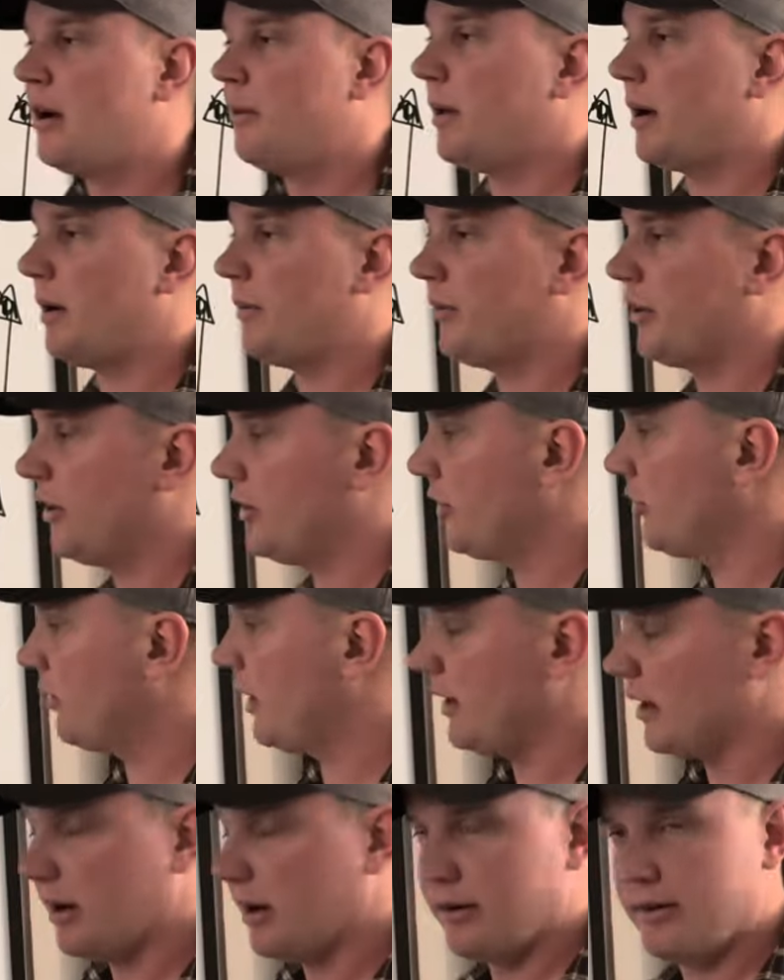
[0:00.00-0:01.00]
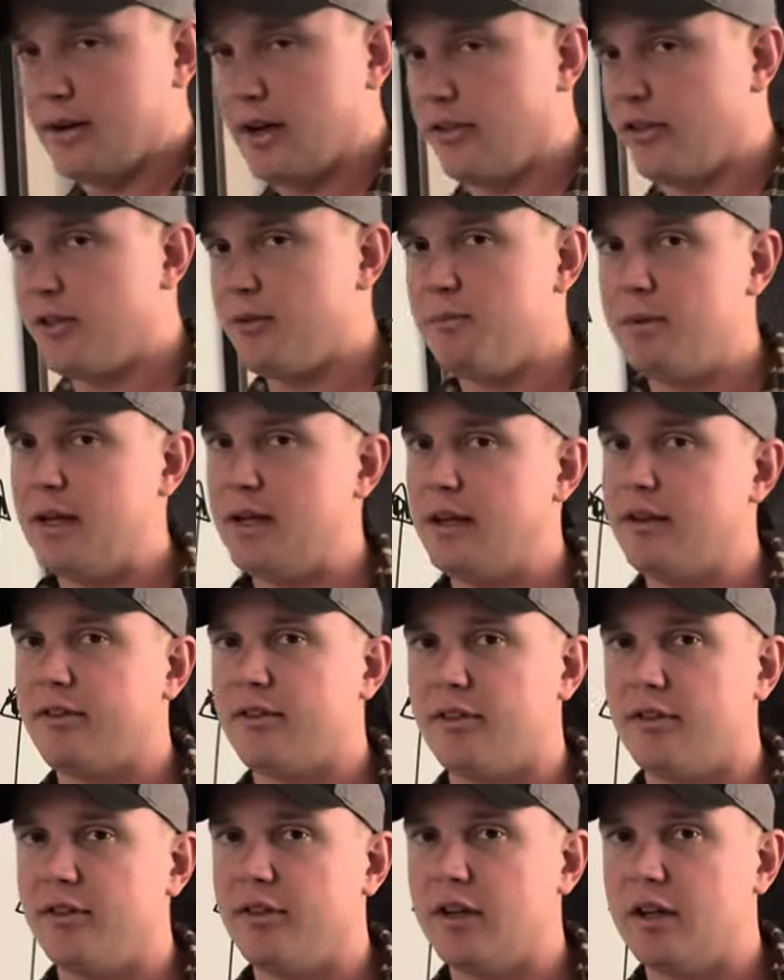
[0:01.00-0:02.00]
But I'm telling you right now, nothing
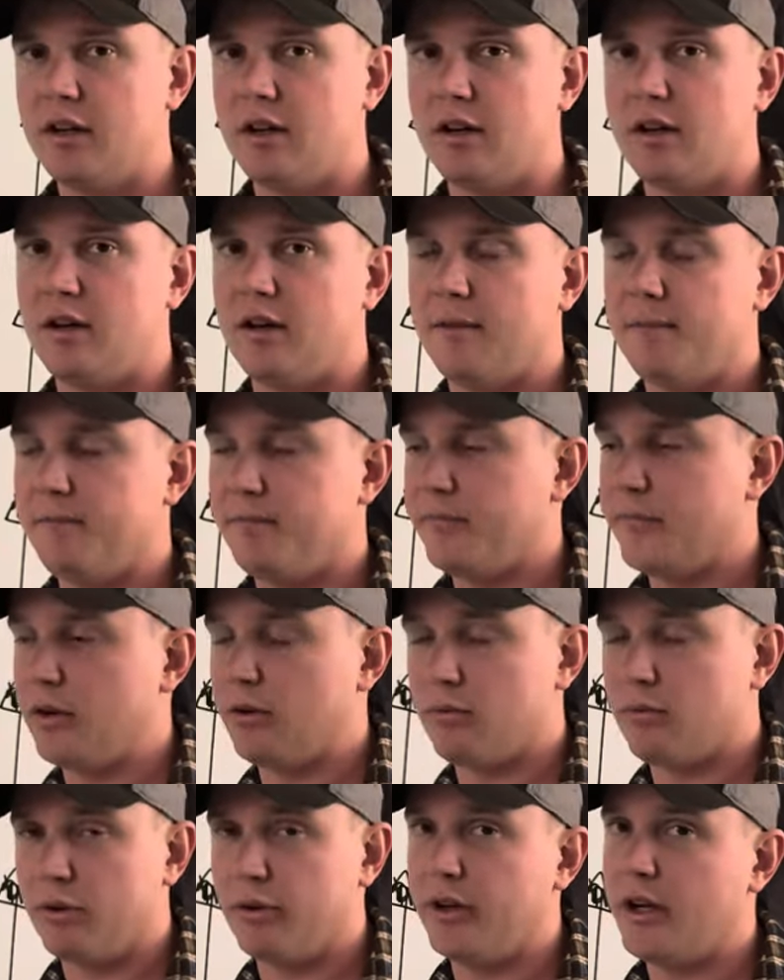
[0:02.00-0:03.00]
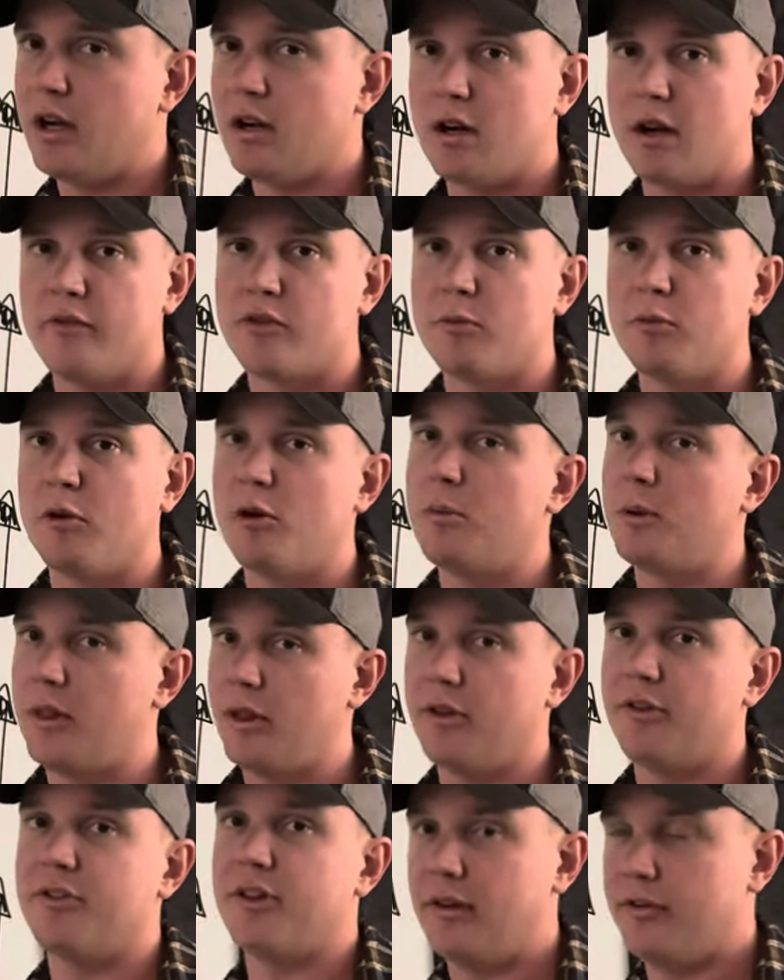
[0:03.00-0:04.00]
beats the, uh, they're really uncomfortable, but
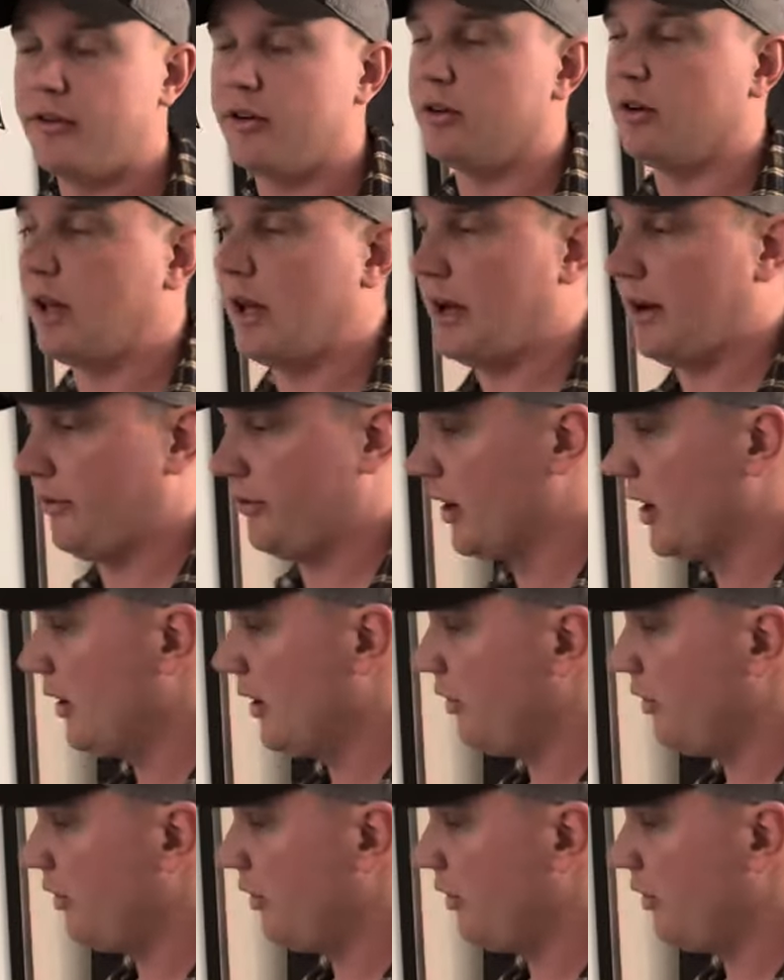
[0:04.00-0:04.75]
they'll save your life.